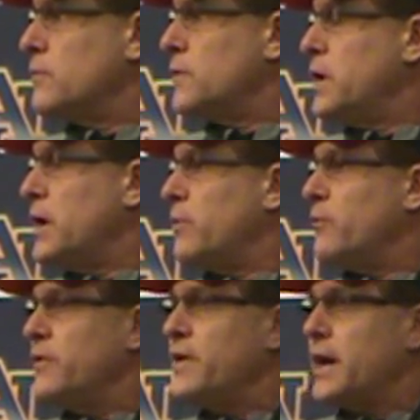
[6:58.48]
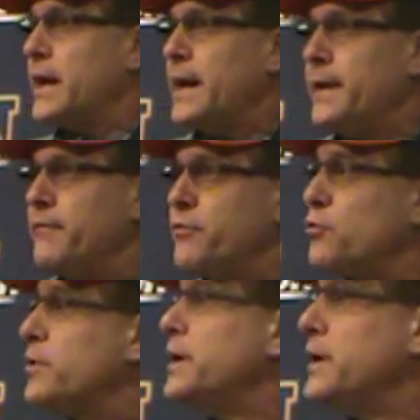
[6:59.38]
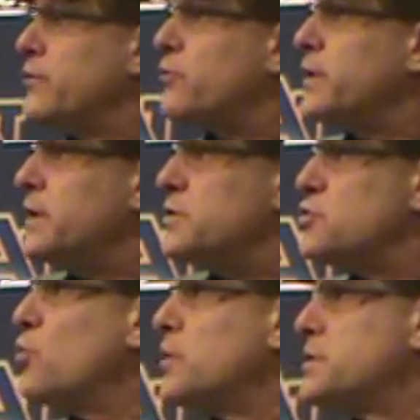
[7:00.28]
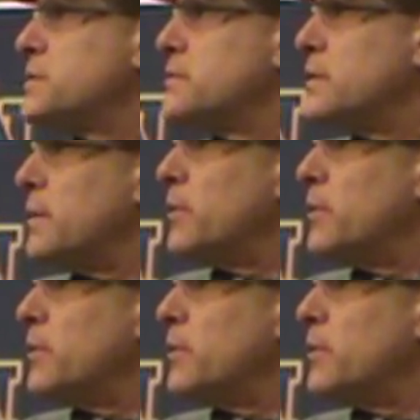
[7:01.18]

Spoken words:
Yeah, we've got to have three in shorts, and I